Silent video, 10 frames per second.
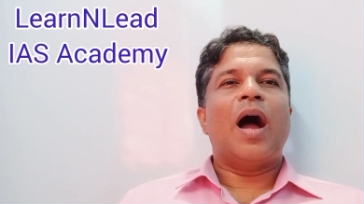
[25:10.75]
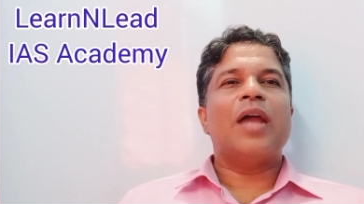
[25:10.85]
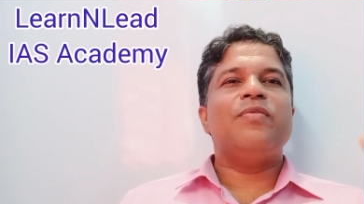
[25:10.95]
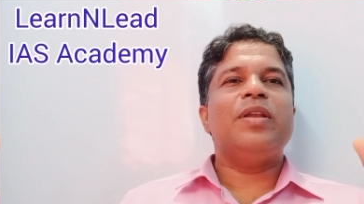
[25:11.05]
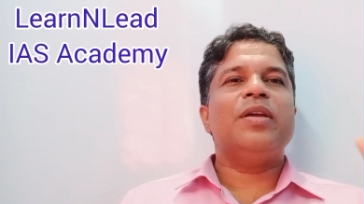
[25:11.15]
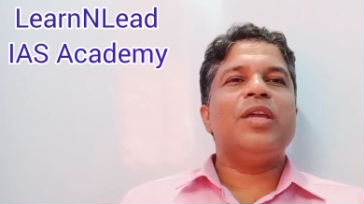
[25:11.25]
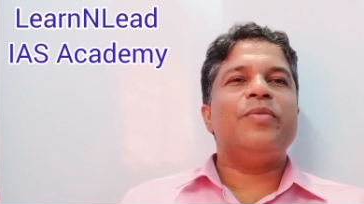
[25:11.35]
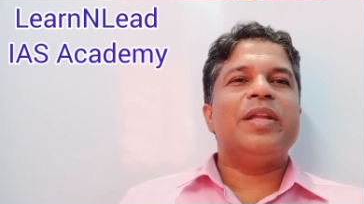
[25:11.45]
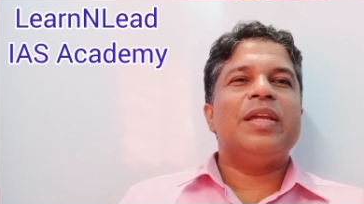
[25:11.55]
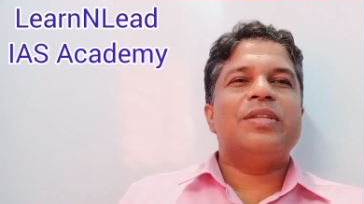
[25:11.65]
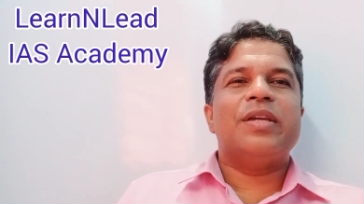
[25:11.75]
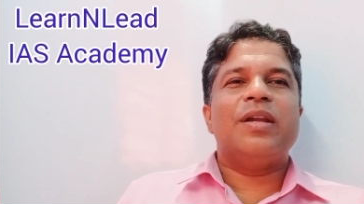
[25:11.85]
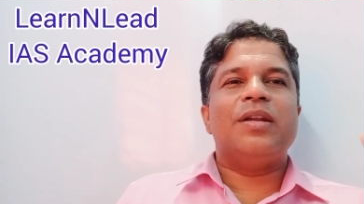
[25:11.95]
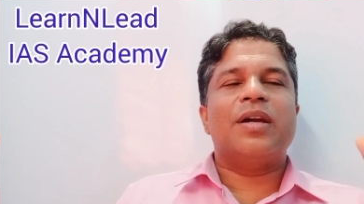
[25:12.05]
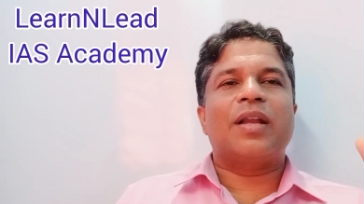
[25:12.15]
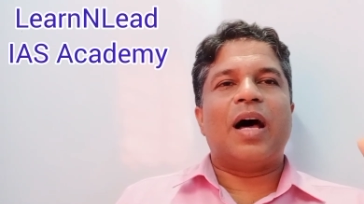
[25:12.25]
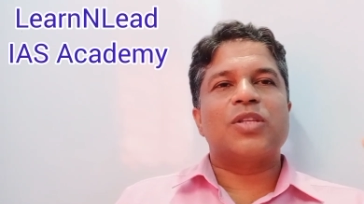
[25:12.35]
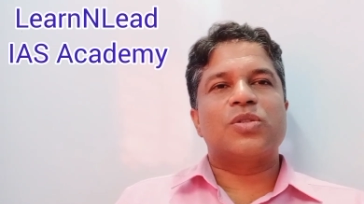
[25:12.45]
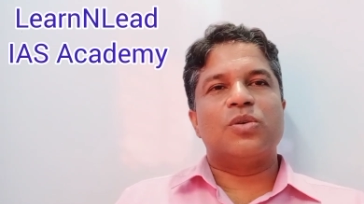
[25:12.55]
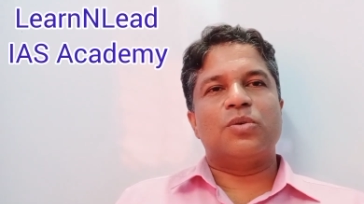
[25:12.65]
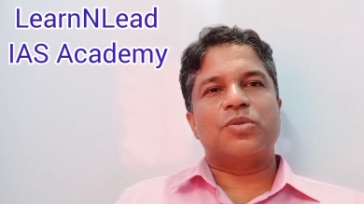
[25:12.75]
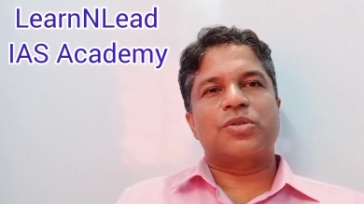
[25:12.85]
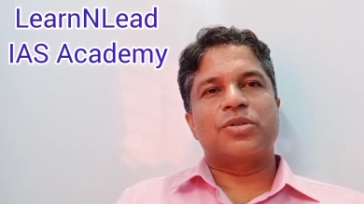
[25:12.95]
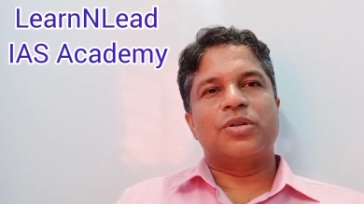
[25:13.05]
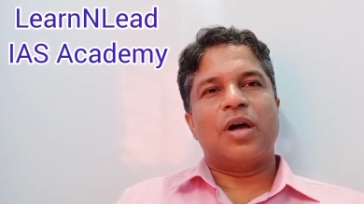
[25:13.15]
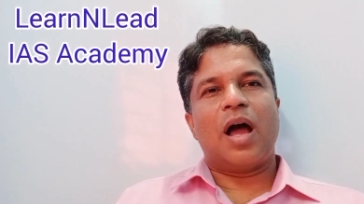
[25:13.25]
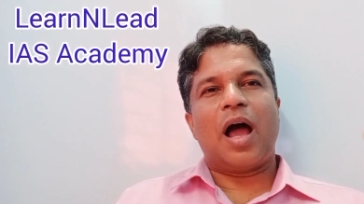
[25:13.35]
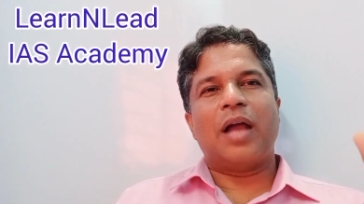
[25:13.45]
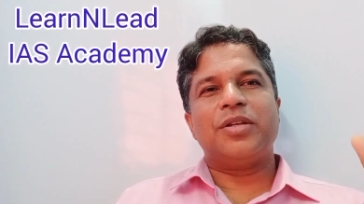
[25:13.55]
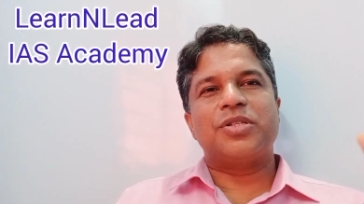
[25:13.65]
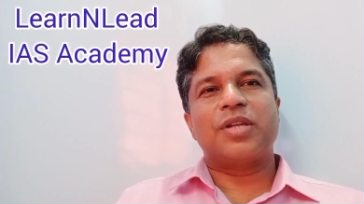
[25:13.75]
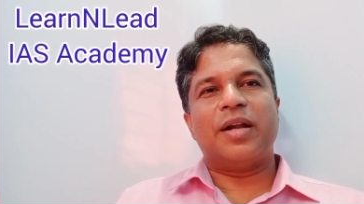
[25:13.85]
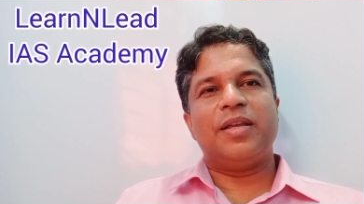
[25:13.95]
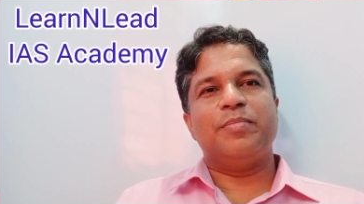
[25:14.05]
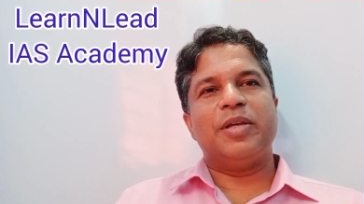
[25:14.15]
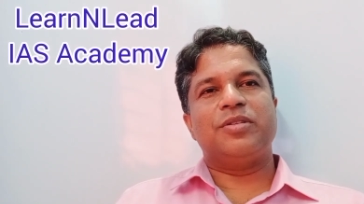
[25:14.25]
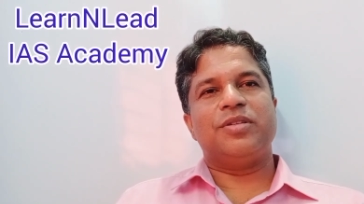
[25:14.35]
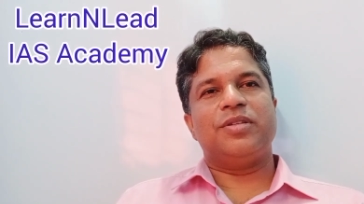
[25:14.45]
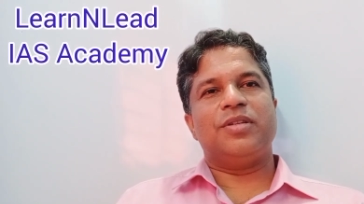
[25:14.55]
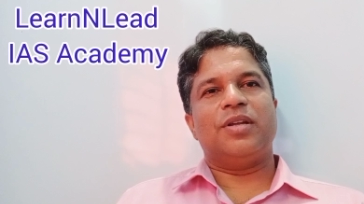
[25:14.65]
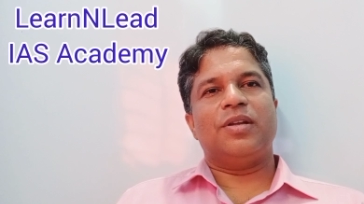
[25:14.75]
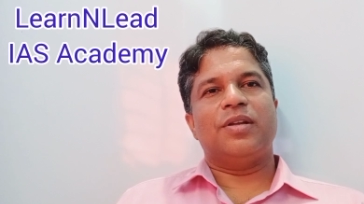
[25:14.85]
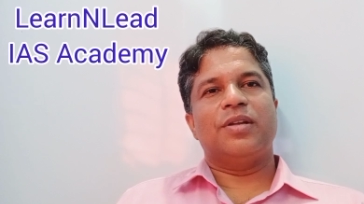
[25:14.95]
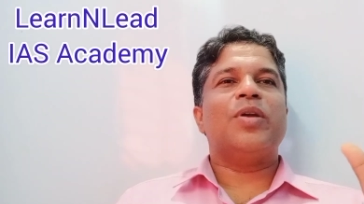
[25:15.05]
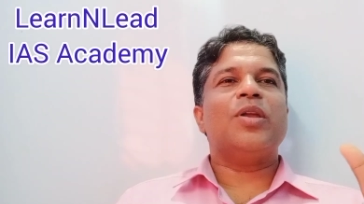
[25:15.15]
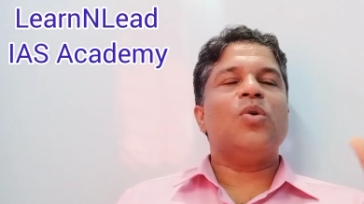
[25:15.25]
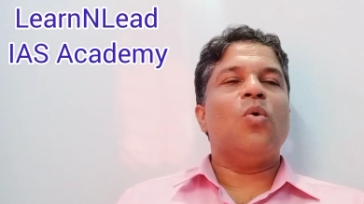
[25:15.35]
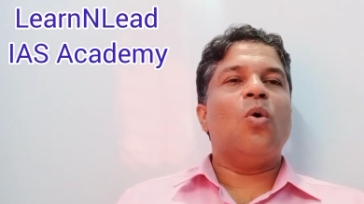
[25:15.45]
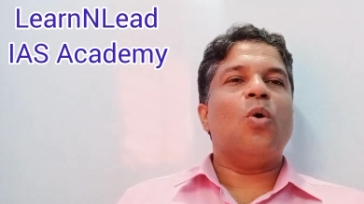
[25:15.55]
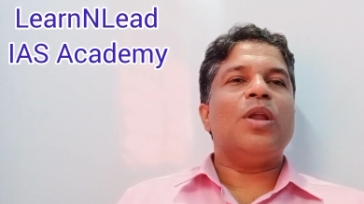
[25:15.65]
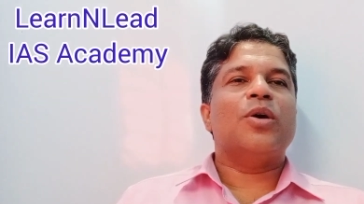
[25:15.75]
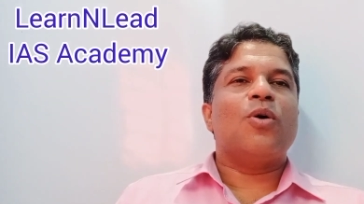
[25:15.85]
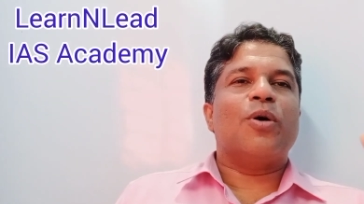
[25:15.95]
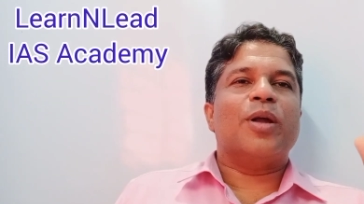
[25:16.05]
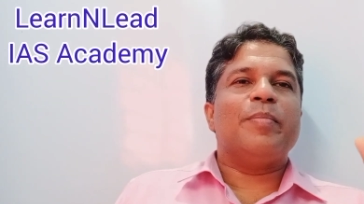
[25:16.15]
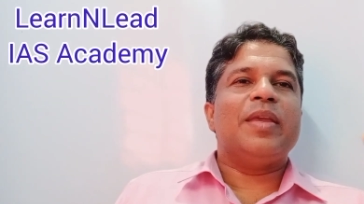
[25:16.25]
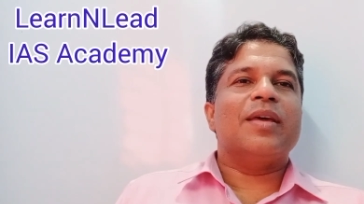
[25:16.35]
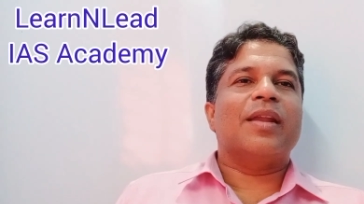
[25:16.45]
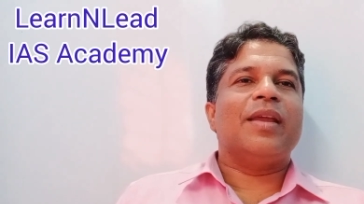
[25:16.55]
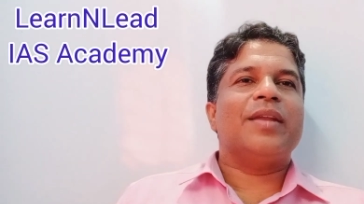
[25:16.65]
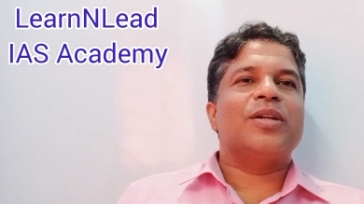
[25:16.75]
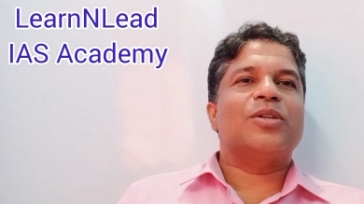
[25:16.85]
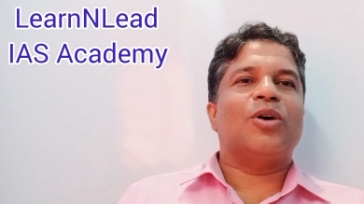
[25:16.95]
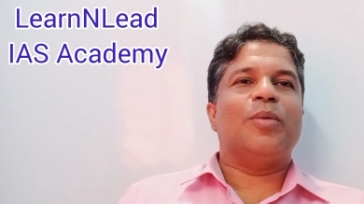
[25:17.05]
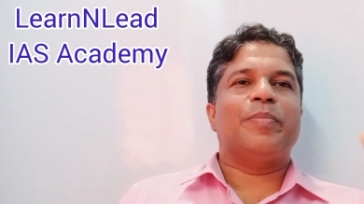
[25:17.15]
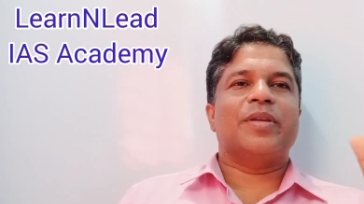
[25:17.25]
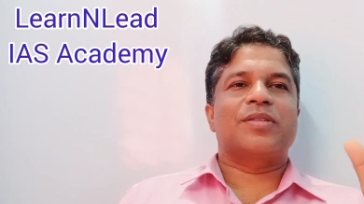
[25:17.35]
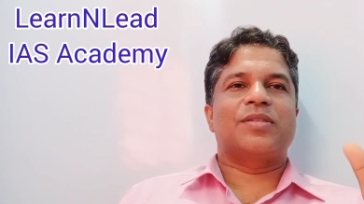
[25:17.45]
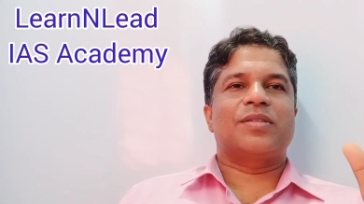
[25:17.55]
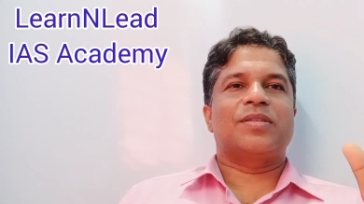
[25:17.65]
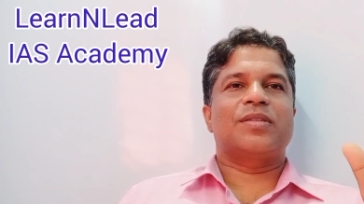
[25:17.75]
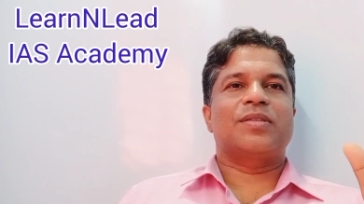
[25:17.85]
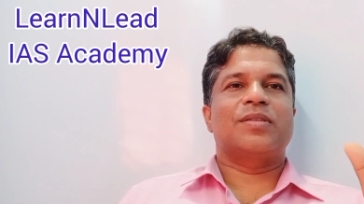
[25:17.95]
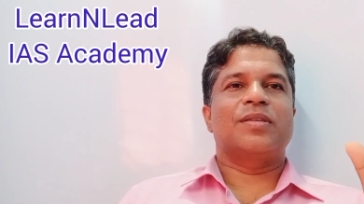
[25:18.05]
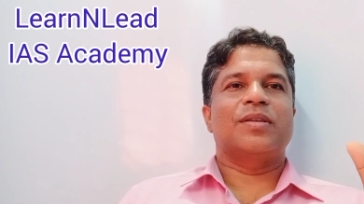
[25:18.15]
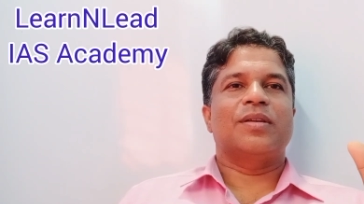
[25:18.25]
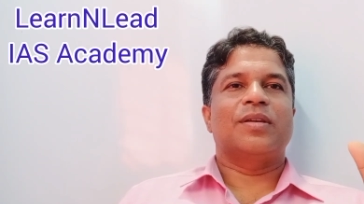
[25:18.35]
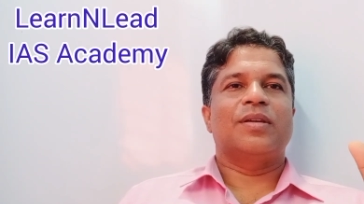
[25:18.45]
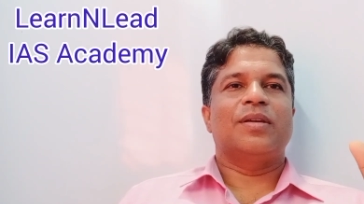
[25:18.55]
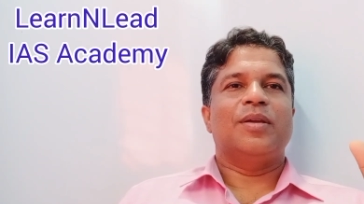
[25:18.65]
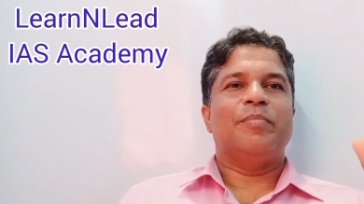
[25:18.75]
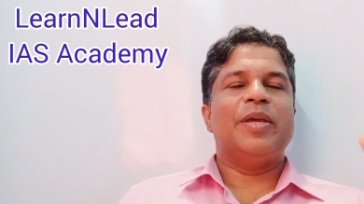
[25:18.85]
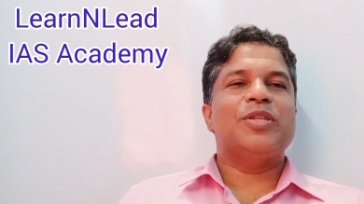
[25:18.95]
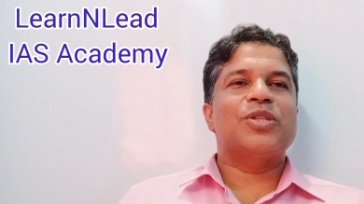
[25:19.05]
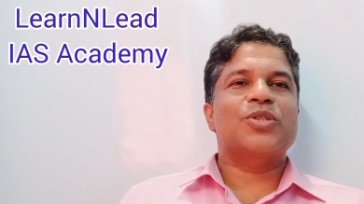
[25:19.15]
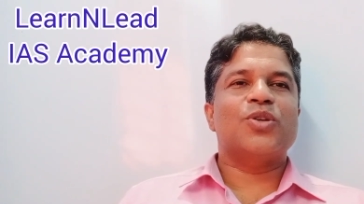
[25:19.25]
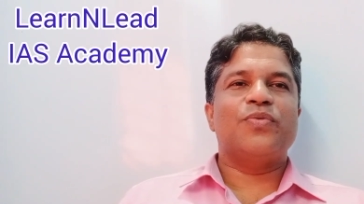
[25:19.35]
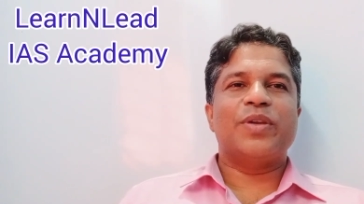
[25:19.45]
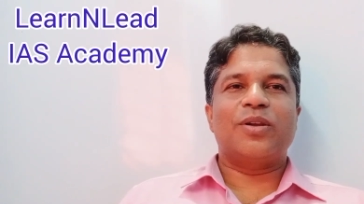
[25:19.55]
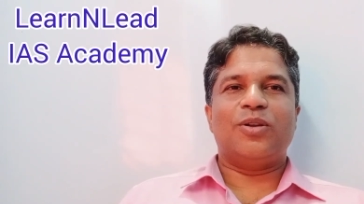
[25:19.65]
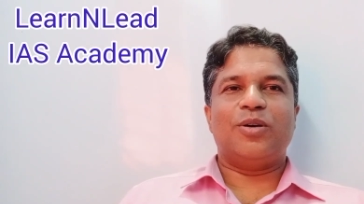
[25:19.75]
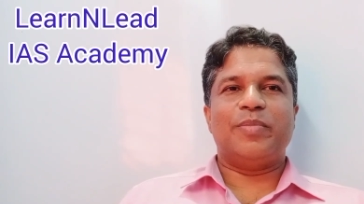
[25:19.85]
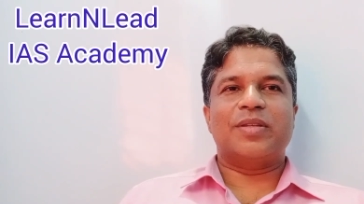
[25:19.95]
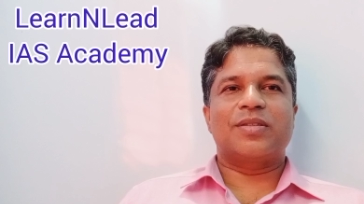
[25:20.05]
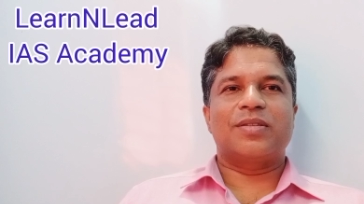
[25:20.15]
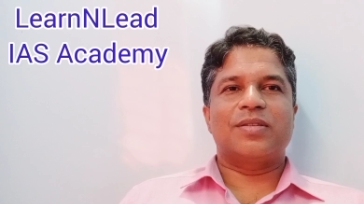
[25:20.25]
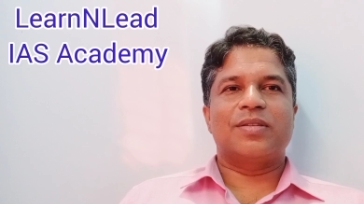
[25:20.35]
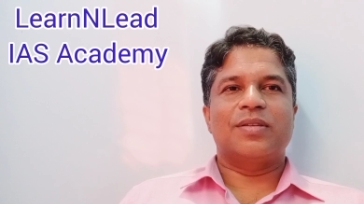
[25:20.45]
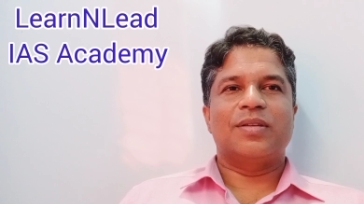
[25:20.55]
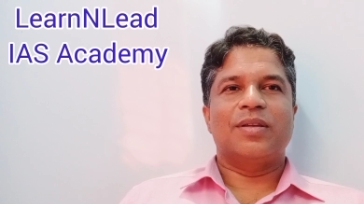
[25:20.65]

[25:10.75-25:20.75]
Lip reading: I will give detailed class notes and study material covering all economy related topics, basics of economics,